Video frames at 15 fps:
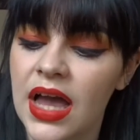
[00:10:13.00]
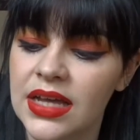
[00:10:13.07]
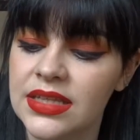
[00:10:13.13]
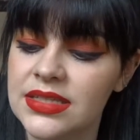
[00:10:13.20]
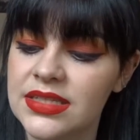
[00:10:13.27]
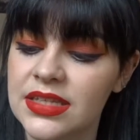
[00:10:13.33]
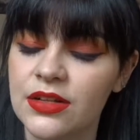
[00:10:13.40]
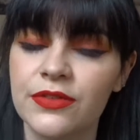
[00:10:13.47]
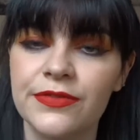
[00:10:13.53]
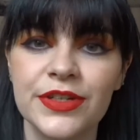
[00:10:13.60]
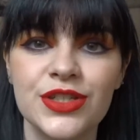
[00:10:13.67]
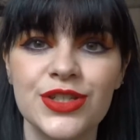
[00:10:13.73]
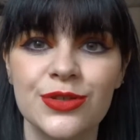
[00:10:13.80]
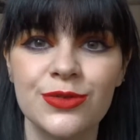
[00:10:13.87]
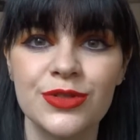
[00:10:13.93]
and silver
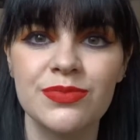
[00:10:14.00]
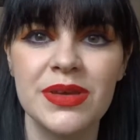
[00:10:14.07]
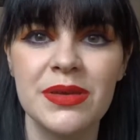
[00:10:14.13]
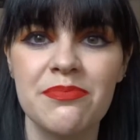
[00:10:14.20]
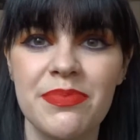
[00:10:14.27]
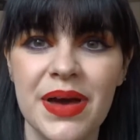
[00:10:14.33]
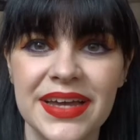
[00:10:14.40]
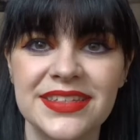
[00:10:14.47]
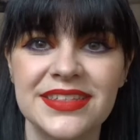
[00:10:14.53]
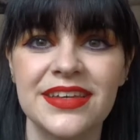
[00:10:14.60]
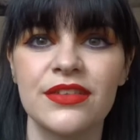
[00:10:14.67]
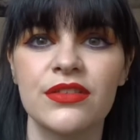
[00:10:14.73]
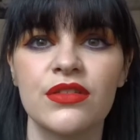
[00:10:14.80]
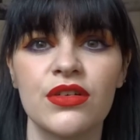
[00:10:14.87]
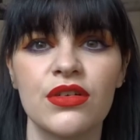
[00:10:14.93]
suits me
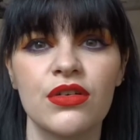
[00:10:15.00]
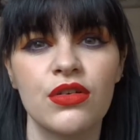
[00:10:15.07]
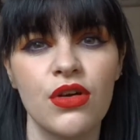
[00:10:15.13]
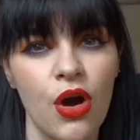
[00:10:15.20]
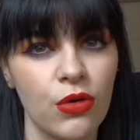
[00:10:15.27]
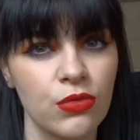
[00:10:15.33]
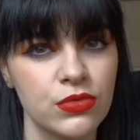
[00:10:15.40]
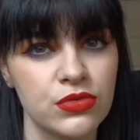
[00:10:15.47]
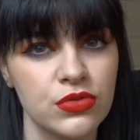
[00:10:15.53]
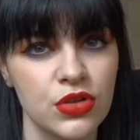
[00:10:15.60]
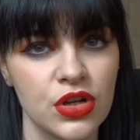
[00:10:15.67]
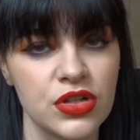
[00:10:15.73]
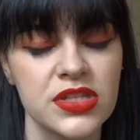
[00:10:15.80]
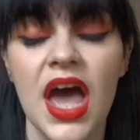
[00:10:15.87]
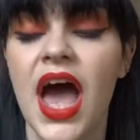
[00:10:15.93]
better than gold
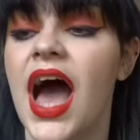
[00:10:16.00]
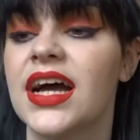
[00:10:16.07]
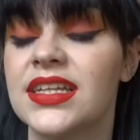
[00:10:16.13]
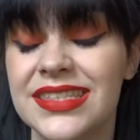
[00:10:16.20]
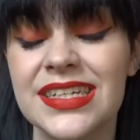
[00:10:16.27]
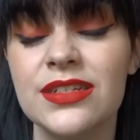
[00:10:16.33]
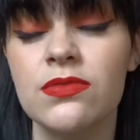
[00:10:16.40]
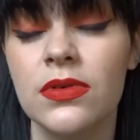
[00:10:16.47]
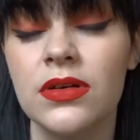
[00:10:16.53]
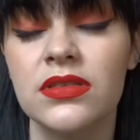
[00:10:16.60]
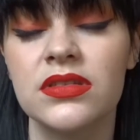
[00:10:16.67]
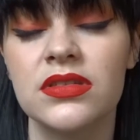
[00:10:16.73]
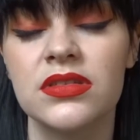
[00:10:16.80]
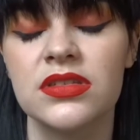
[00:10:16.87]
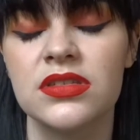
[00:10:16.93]
does. I did
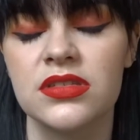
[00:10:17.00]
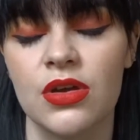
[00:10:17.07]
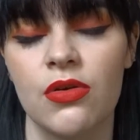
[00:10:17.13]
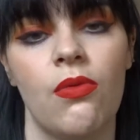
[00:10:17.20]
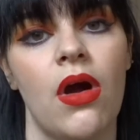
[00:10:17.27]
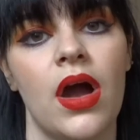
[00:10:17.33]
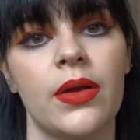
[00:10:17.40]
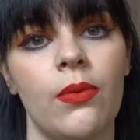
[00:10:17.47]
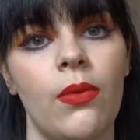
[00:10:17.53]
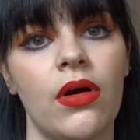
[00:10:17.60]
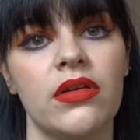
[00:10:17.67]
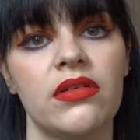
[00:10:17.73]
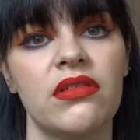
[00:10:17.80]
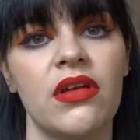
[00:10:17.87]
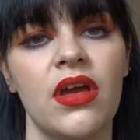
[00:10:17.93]
want the Snow White
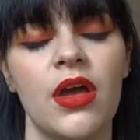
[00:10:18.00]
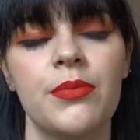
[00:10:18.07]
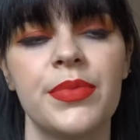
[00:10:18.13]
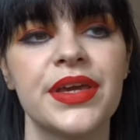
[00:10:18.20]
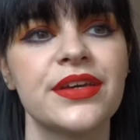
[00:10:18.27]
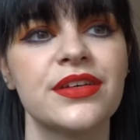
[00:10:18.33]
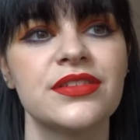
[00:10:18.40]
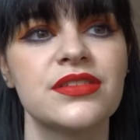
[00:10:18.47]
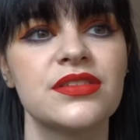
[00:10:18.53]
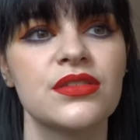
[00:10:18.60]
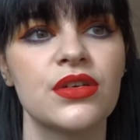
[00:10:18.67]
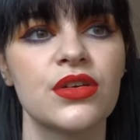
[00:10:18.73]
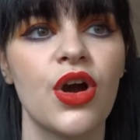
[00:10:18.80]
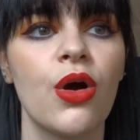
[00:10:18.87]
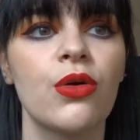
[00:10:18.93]
one because
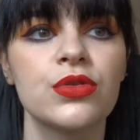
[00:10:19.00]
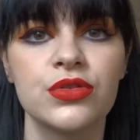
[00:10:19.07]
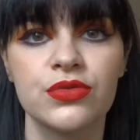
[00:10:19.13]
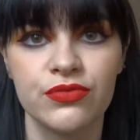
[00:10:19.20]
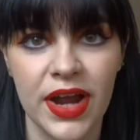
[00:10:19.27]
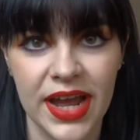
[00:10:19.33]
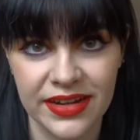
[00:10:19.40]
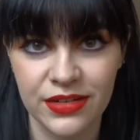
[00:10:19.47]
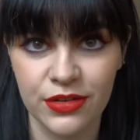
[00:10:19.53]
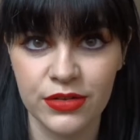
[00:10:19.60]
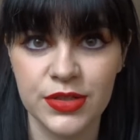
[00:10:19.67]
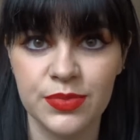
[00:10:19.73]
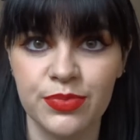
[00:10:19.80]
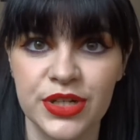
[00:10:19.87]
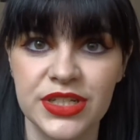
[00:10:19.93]
gold and red
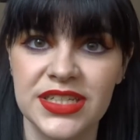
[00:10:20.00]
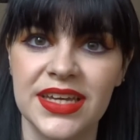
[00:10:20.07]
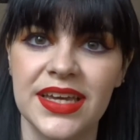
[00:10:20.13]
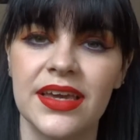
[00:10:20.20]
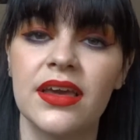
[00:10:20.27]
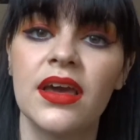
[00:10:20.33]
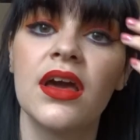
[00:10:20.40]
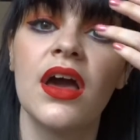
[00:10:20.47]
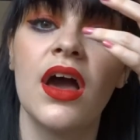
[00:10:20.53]
looks pretty